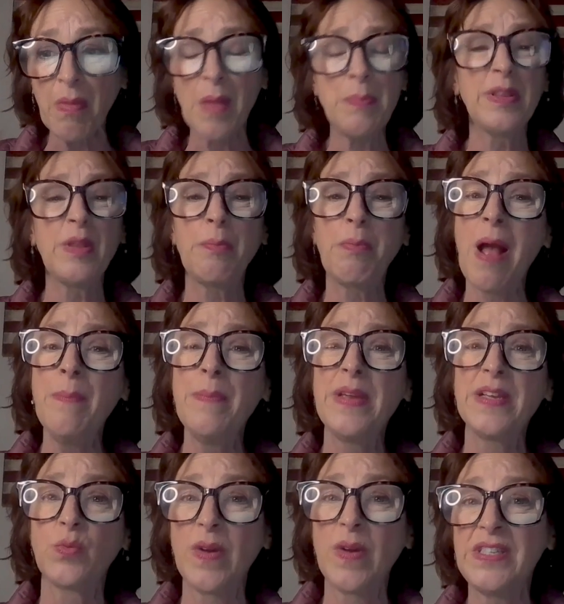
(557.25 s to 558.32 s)
But the problem
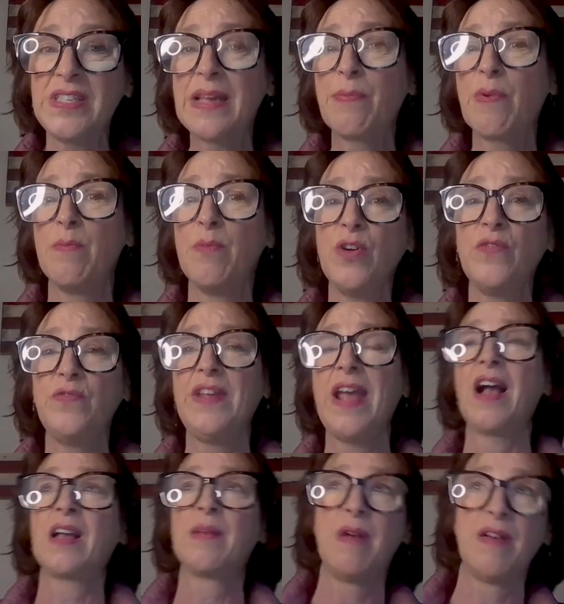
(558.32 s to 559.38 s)
is once they removed
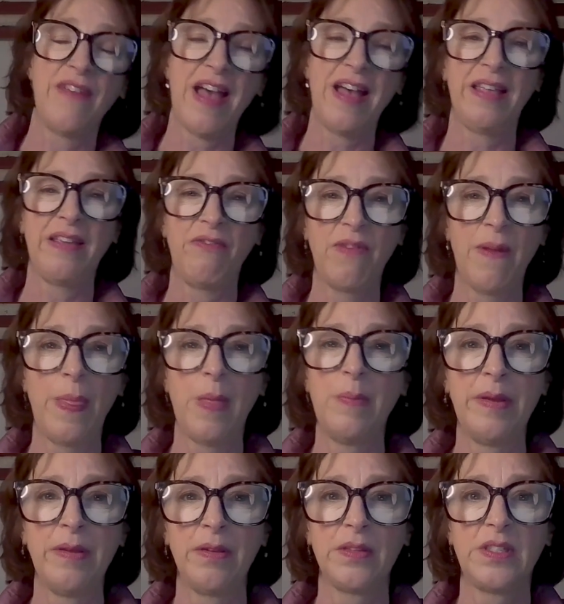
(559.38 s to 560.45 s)
Yakama Valley from the
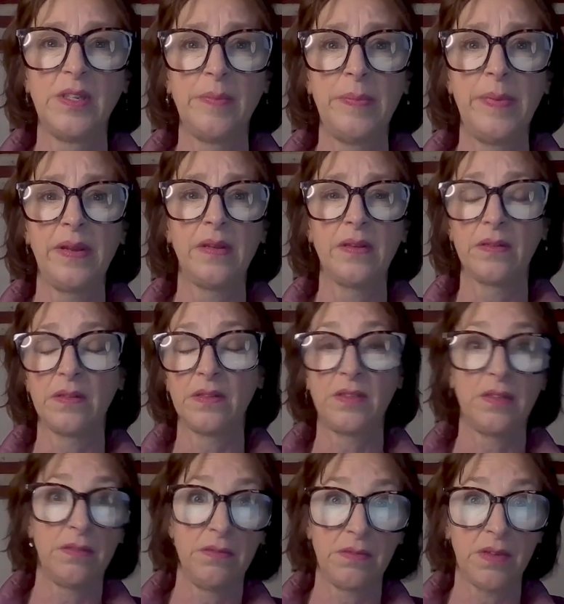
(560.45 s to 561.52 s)
bill to be
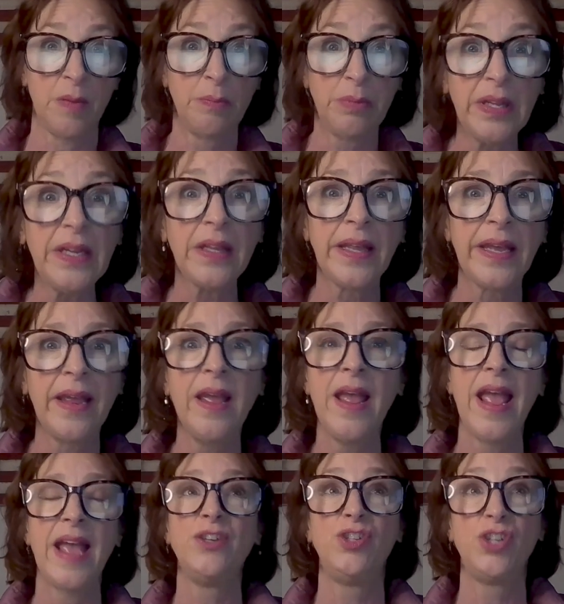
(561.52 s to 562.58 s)
completely
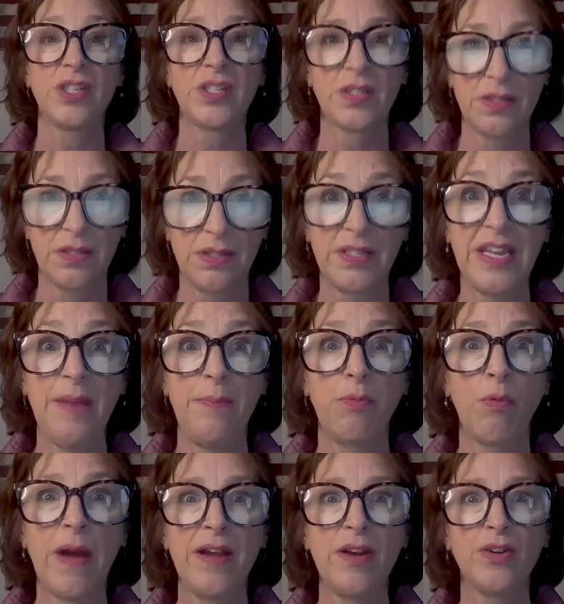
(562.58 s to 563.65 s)
and just keep
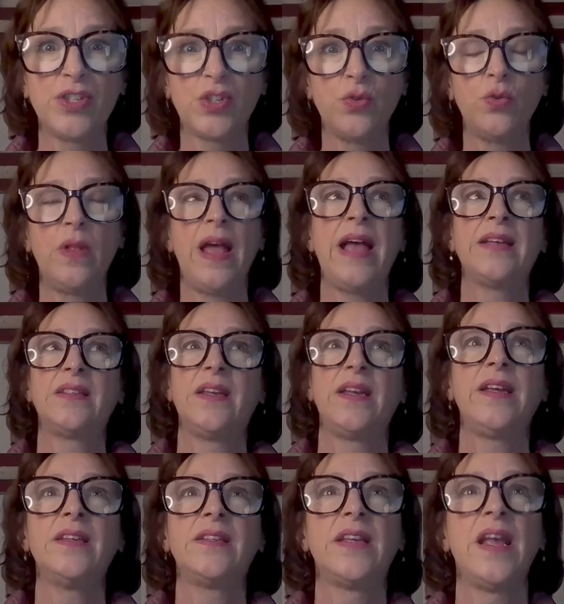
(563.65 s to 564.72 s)
Rainier School as it
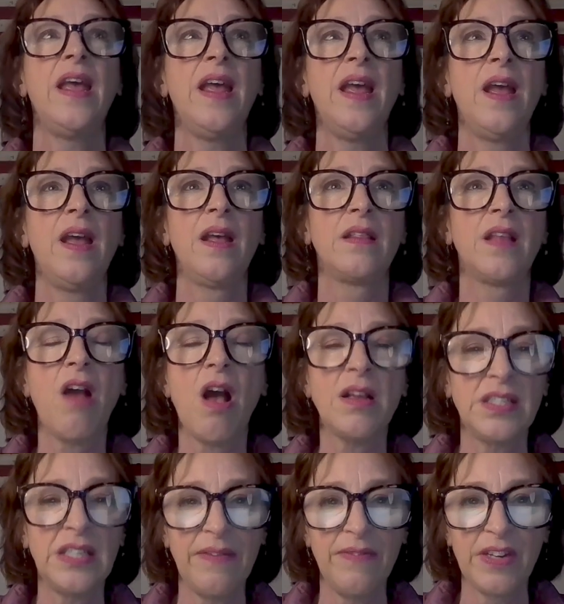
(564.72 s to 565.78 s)
is, the cost
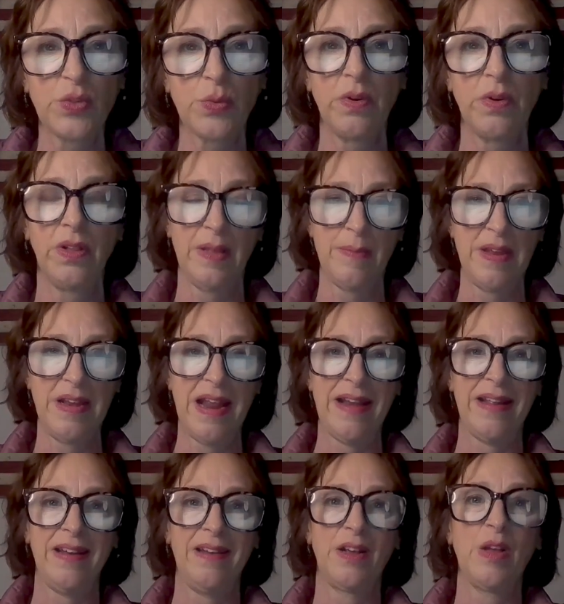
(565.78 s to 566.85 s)
savings were
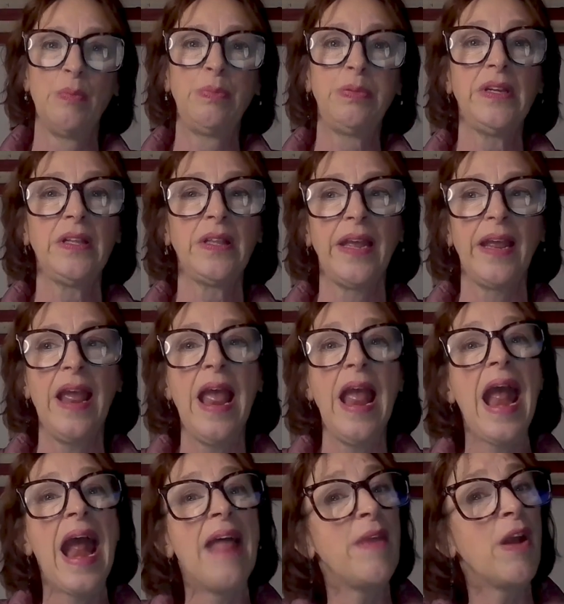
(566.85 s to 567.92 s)
eliminated completely.
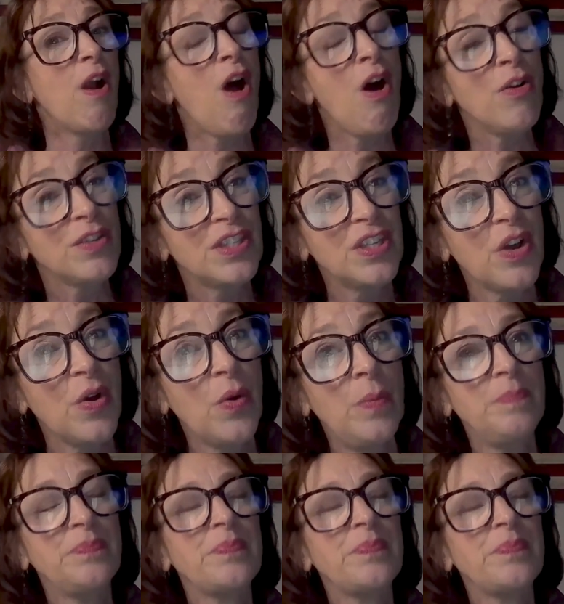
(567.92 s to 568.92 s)
And there also